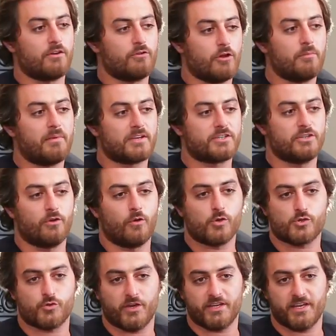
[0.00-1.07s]
I grew up actually
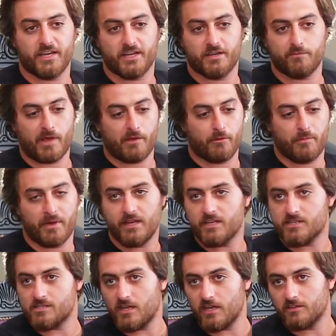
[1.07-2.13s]
horse riding, and my
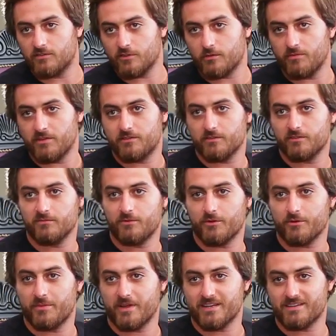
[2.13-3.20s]
rebellious side took me to
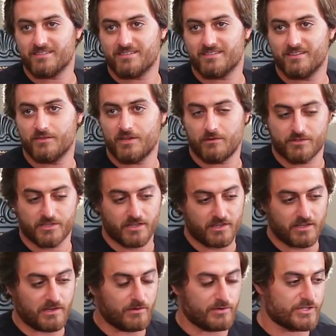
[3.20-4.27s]
motorbikes when
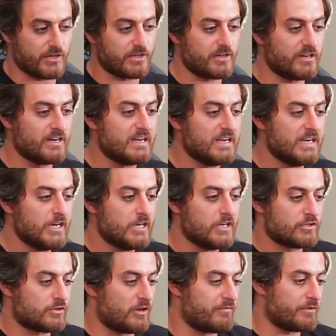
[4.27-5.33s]
I was younger.
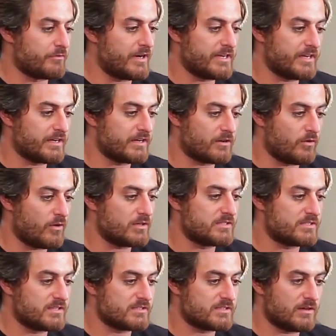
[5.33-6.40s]
So I've been riding
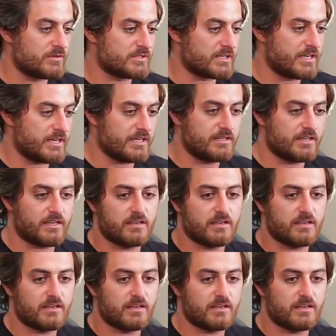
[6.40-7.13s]
quads since I was a kid,